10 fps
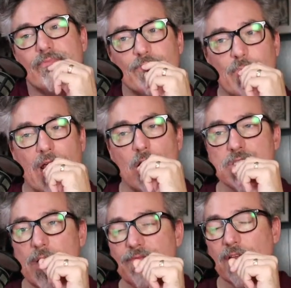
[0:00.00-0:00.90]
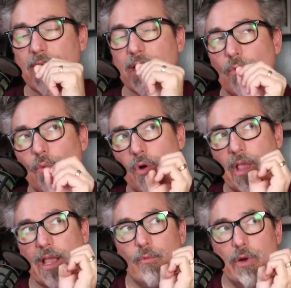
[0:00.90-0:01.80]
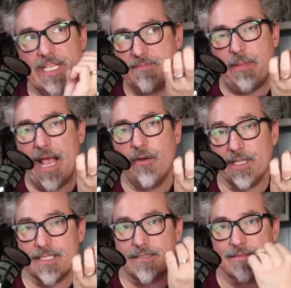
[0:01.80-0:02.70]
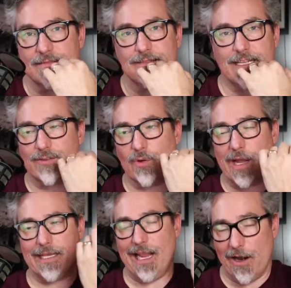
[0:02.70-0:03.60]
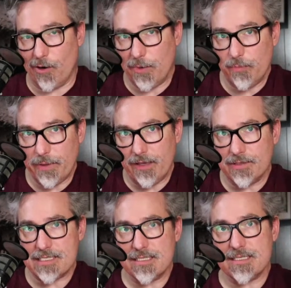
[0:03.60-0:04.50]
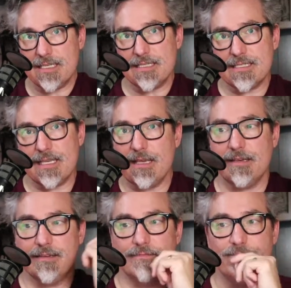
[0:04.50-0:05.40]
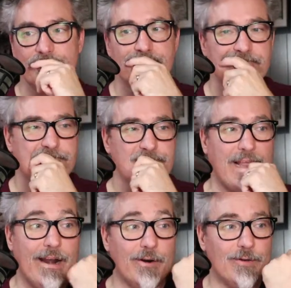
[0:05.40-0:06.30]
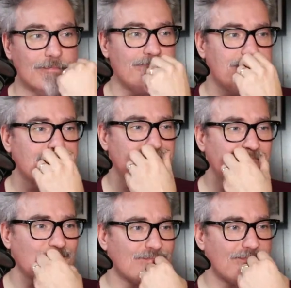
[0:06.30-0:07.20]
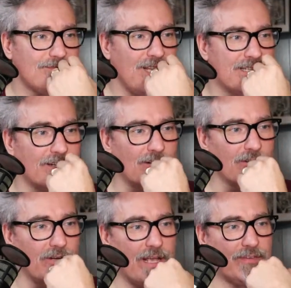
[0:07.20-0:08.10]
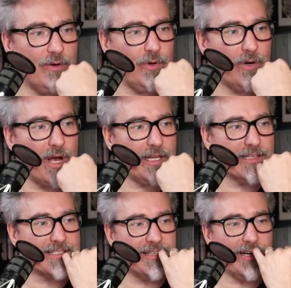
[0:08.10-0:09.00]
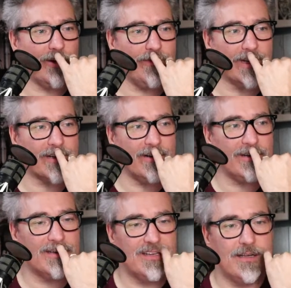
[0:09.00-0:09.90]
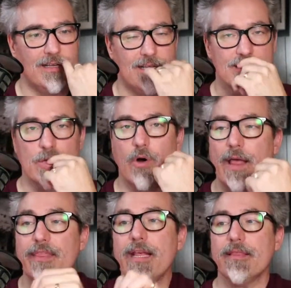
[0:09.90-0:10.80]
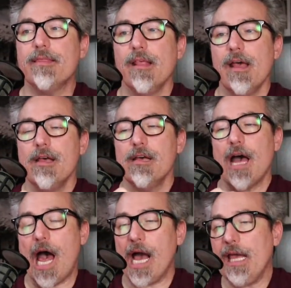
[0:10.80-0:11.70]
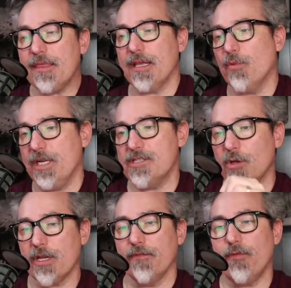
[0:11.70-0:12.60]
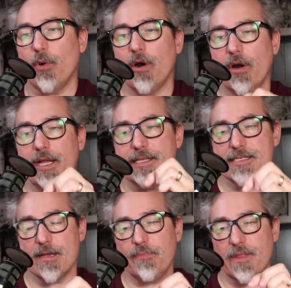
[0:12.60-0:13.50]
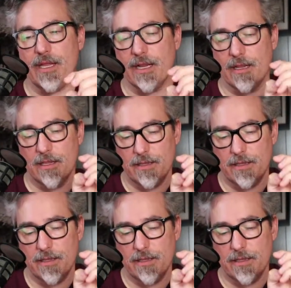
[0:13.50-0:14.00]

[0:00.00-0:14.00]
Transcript: But I also have to like, well, okay, what is balance? Like, do I care about balance in C&C? I don't know. I said earlier, you have to know your audience. There you go, Victor. So I think what he's looking for is something.